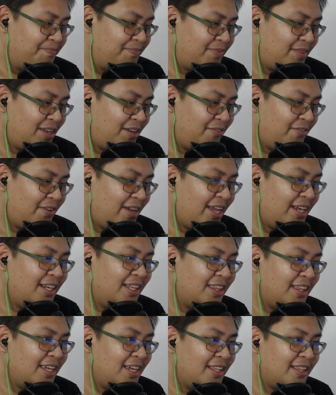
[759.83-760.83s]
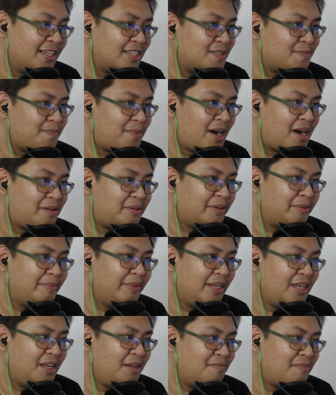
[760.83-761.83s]
if anything, that's
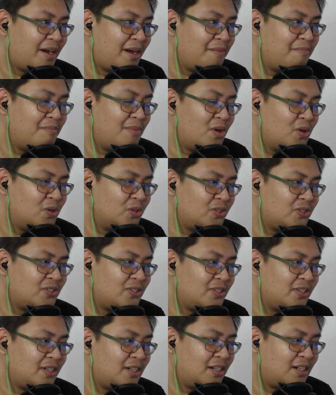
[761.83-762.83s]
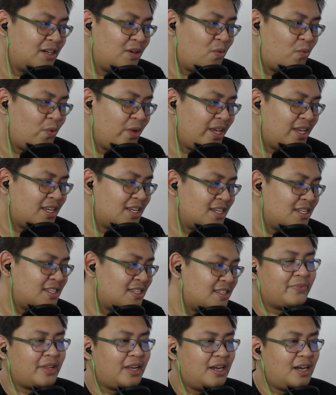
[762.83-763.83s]
probably my most
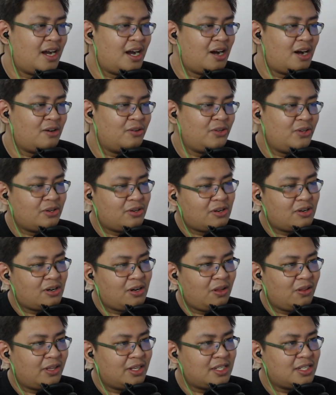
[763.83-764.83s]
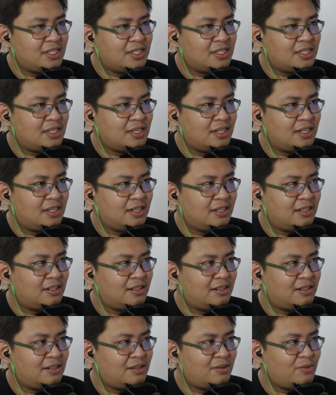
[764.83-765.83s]
weakest, how do you call this,
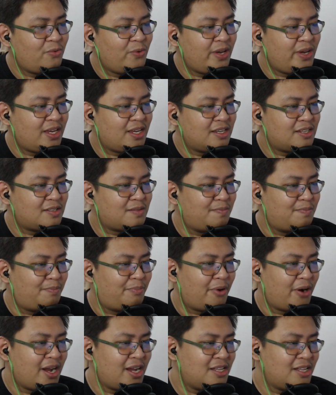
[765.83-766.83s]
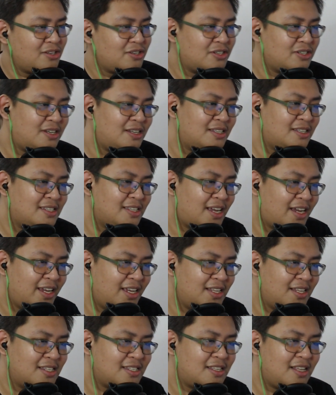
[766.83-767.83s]
weakest branch in
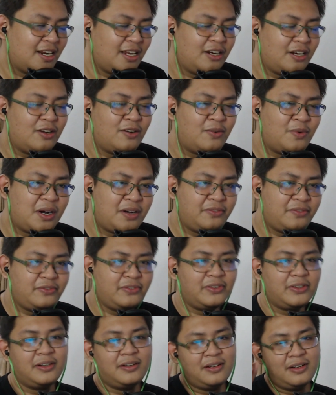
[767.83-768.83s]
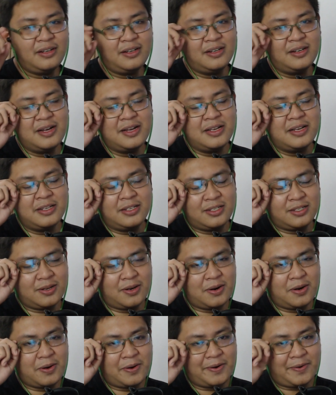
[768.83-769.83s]
science that I know of.
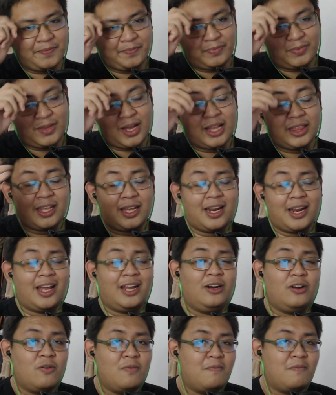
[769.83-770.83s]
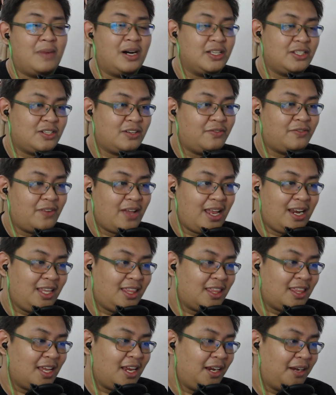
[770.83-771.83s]
So, not that I know much of
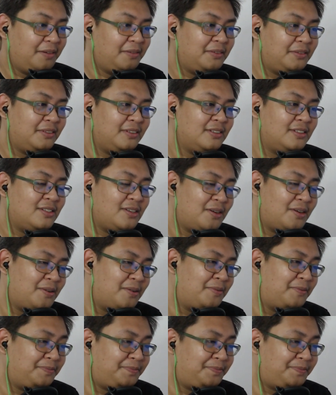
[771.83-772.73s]
anything, so